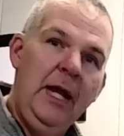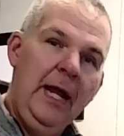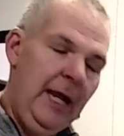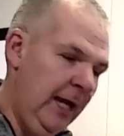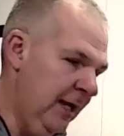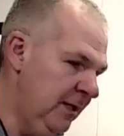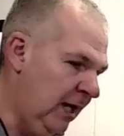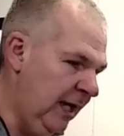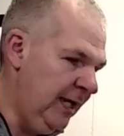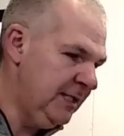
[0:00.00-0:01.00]
And
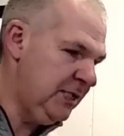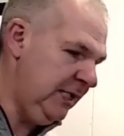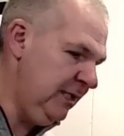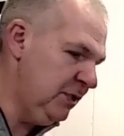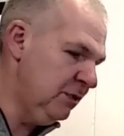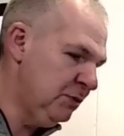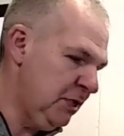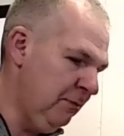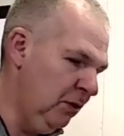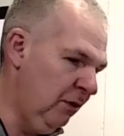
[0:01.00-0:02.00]
I had seen some
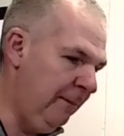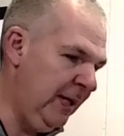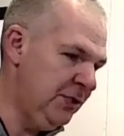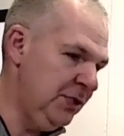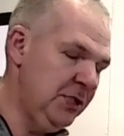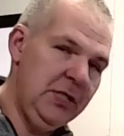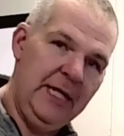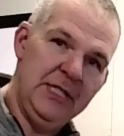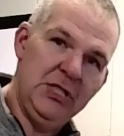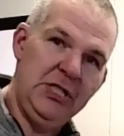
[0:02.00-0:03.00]
similar benches
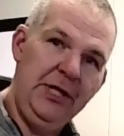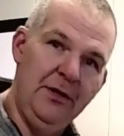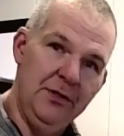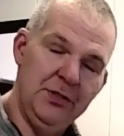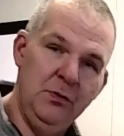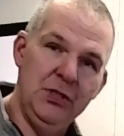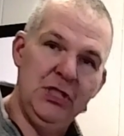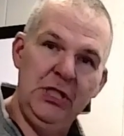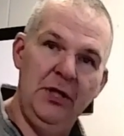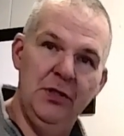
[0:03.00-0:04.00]
at Sears when
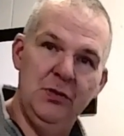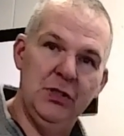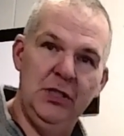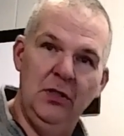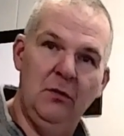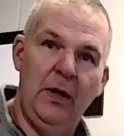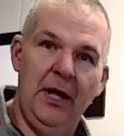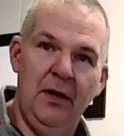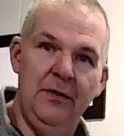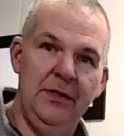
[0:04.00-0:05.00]
Sears was still
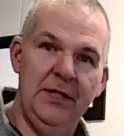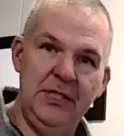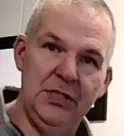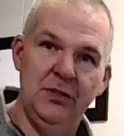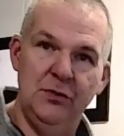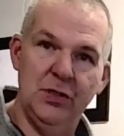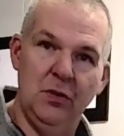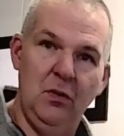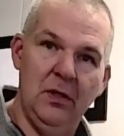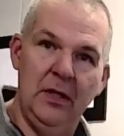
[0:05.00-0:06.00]
around, and they still
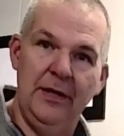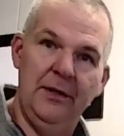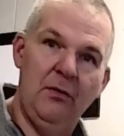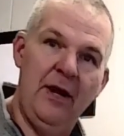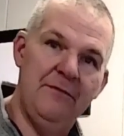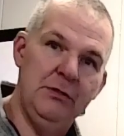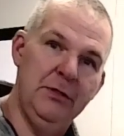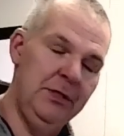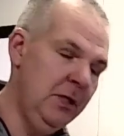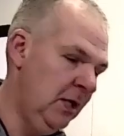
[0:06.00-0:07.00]
sold a lot of Craftsman